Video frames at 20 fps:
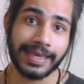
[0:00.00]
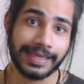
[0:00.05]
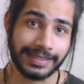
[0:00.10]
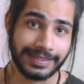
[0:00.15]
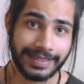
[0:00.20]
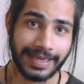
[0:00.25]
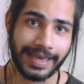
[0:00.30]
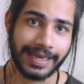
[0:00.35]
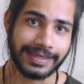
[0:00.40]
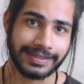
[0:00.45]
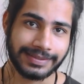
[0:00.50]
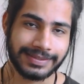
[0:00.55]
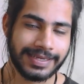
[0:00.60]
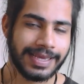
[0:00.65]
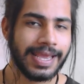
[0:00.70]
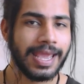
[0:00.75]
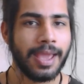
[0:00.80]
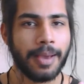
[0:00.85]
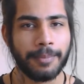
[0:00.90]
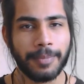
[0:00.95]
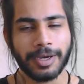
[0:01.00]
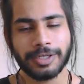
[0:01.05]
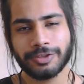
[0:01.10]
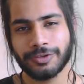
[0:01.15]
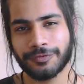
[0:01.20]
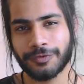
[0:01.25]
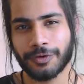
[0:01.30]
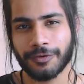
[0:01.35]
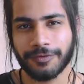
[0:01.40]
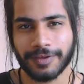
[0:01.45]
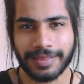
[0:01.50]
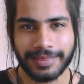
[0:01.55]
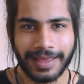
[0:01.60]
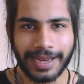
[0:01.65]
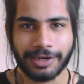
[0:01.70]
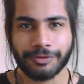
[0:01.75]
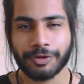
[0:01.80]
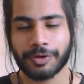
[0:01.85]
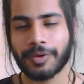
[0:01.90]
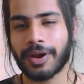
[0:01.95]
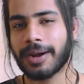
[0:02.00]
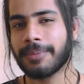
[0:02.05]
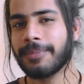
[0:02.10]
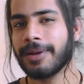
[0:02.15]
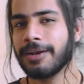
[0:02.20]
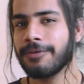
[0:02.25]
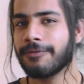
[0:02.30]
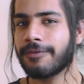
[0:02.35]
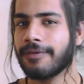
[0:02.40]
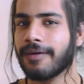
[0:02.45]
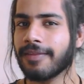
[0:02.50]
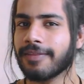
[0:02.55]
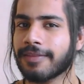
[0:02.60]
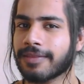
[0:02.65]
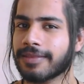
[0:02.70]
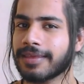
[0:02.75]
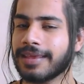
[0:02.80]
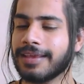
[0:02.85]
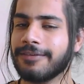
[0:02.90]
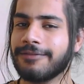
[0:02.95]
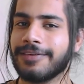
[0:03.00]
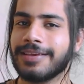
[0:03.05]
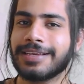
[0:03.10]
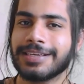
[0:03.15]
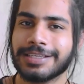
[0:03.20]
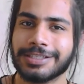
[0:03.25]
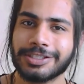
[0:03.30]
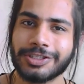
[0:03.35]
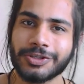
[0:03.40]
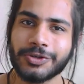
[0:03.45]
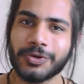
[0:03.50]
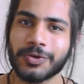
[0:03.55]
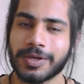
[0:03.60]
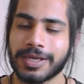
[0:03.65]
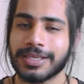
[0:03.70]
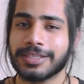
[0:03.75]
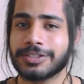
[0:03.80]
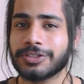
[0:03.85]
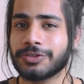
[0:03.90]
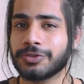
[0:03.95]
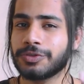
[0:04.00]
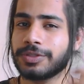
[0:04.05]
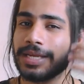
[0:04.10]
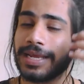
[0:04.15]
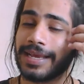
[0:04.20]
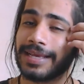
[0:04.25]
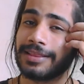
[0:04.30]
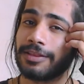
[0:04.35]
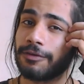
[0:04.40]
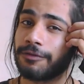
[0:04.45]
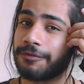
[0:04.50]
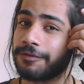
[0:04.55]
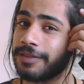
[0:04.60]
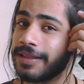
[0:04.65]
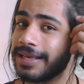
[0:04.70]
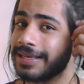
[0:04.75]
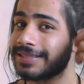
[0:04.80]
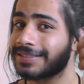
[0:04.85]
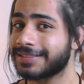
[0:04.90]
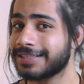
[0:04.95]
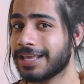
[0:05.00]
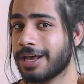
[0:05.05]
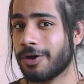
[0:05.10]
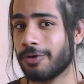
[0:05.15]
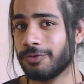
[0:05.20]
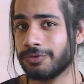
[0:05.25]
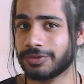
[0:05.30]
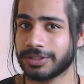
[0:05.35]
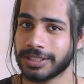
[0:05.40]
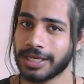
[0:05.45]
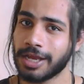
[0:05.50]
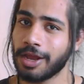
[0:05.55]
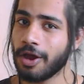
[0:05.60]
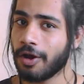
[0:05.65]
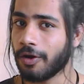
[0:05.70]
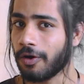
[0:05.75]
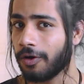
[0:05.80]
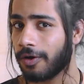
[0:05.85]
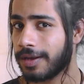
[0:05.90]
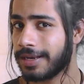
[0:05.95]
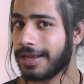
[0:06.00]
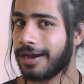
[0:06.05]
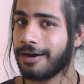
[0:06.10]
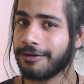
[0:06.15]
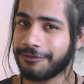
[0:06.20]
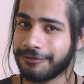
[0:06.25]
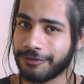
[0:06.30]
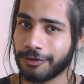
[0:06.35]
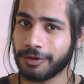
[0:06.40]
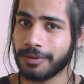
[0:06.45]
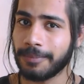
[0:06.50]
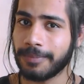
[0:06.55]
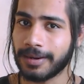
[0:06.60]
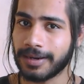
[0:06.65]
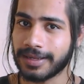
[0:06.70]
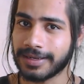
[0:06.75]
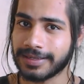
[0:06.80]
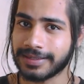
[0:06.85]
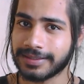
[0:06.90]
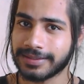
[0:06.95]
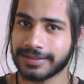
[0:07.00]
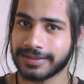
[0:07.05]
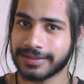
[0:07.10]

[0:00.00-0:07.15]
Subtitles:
yet. But to fulfill that requirement, one thing we can do is to take the flicks out on a full bun.